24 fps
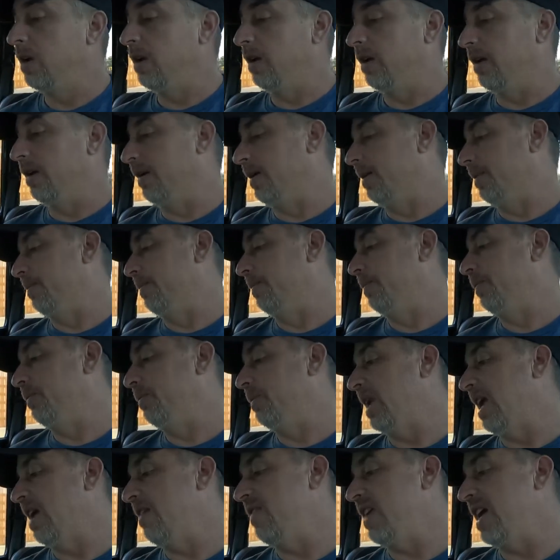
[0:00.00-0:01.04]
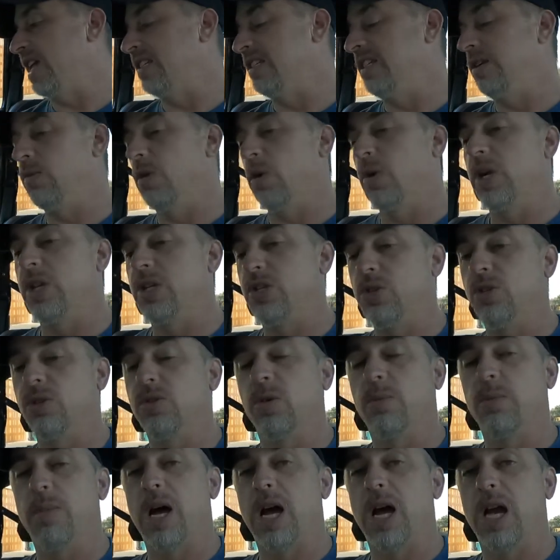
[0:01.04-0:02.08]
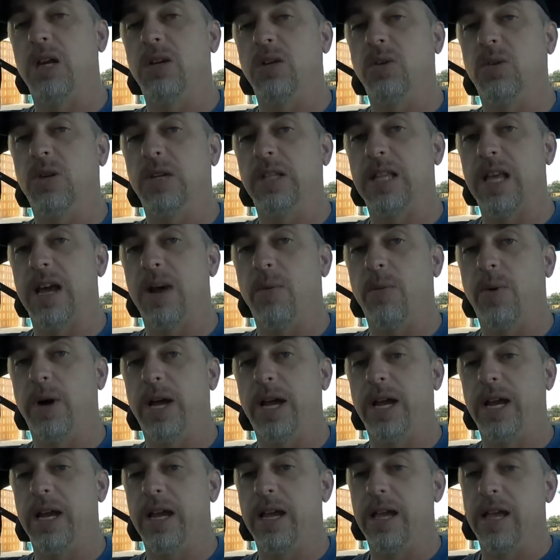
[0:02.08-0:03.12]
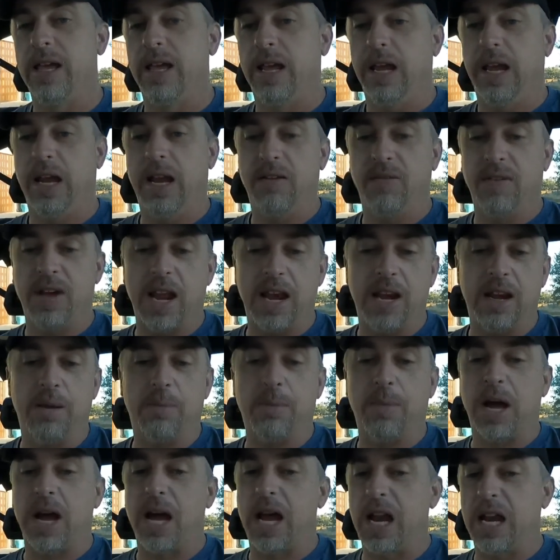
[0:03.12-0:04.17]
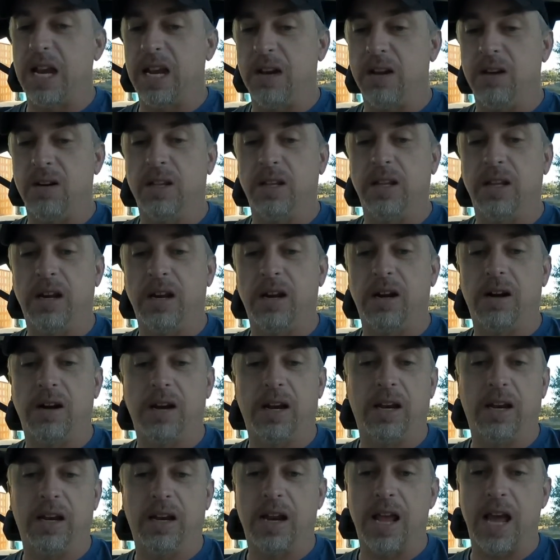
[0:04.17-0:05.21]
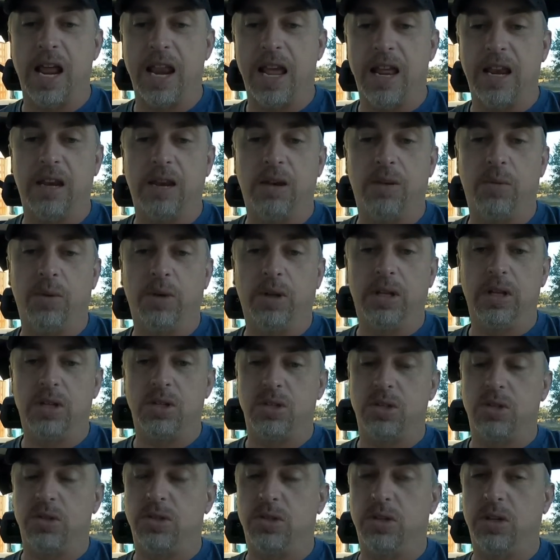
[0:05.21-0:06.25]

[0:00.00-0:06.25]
But I've had zero issues on mine doing it that way. And I've got it in a bind here and there and not had any real issues.